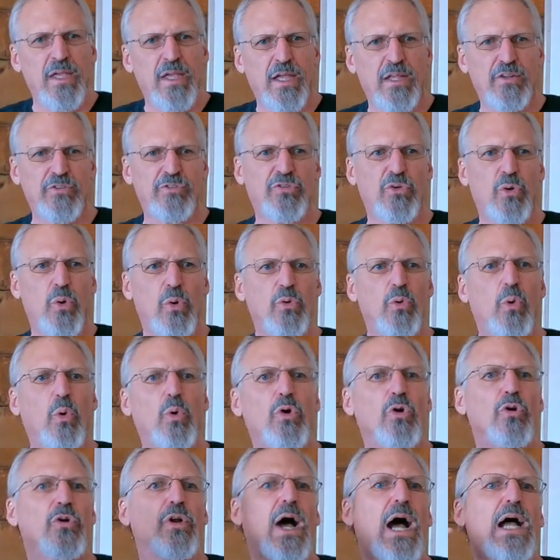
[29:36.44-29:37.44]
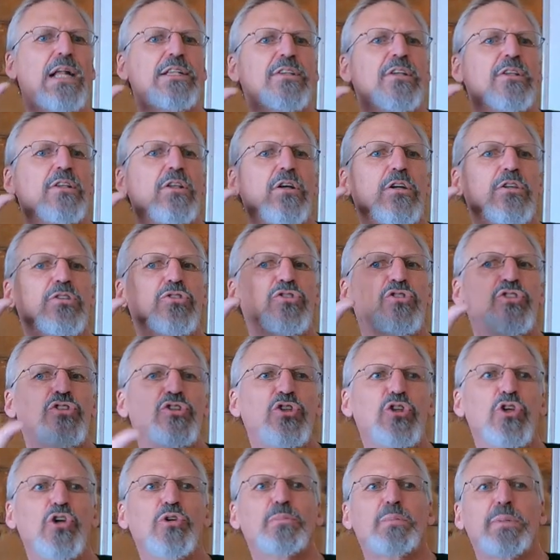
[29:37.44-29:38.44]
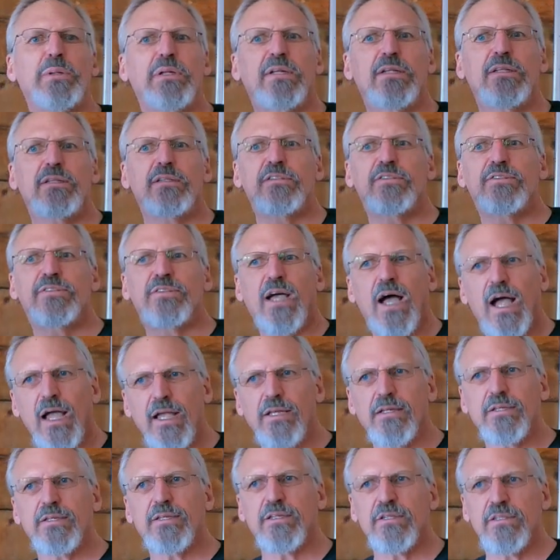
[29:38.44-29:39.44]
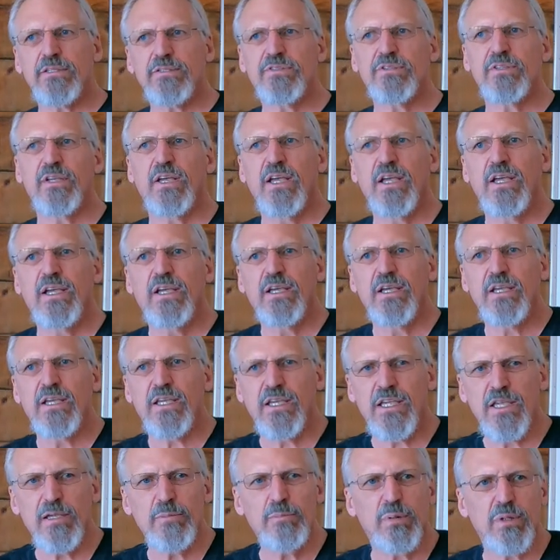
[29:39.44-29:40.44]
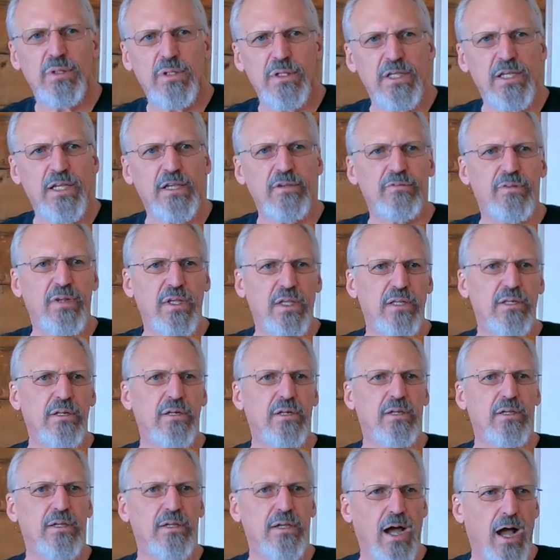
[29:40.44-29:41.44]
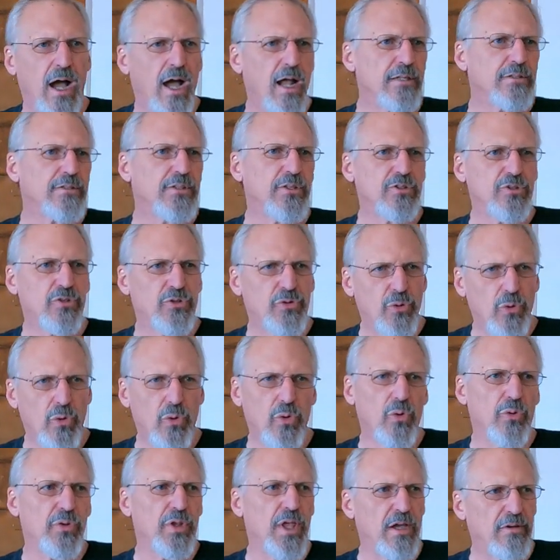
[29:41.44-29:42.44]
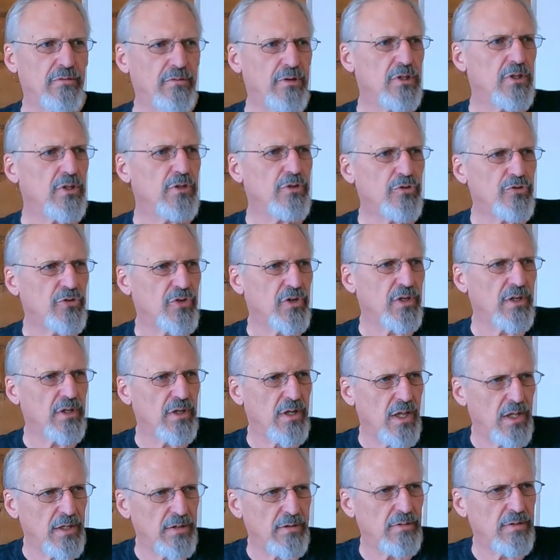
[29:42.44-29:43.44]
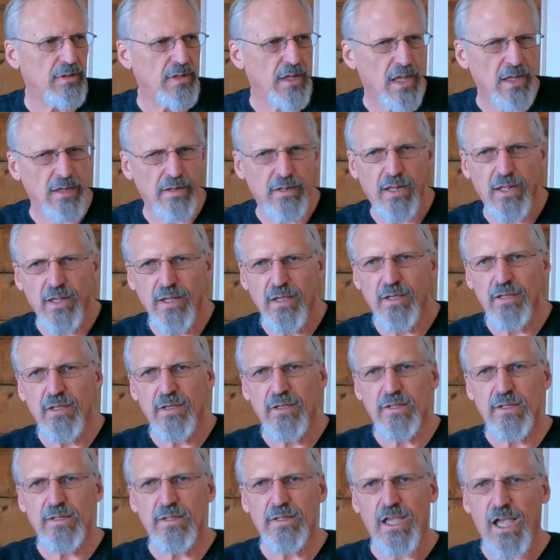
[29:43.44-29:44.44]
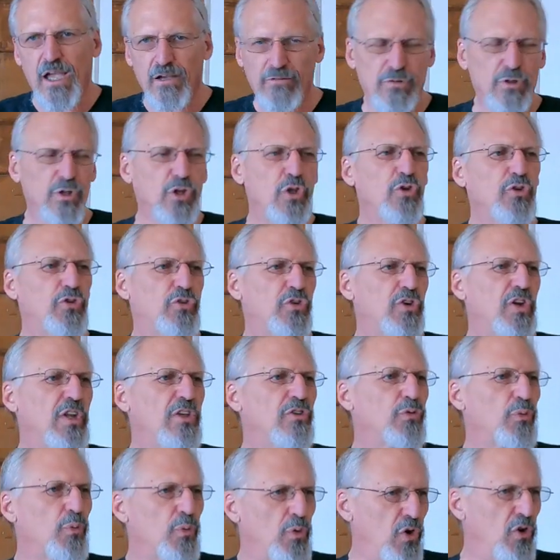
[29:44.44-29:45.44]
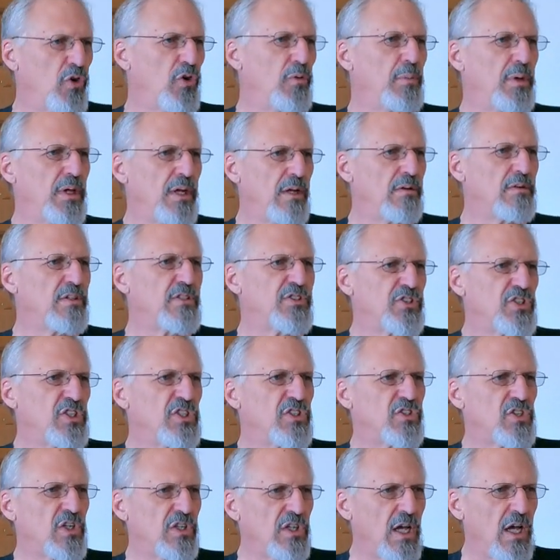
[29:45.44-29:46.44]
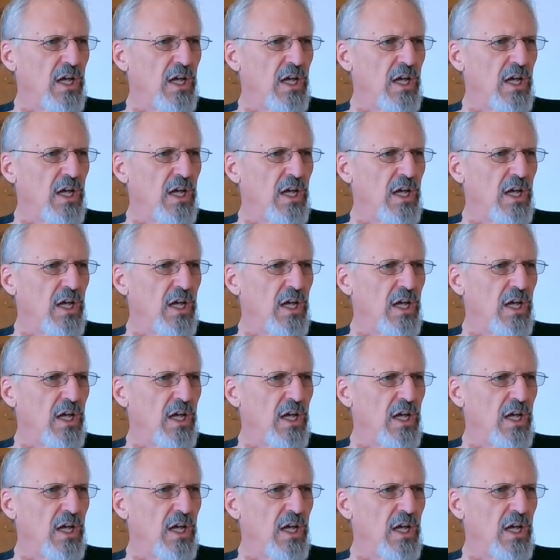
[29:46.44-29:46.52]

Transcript: And so in order not to look stupid to the scientists, he believed in God-controlled evolution, that evolution is real, but it's just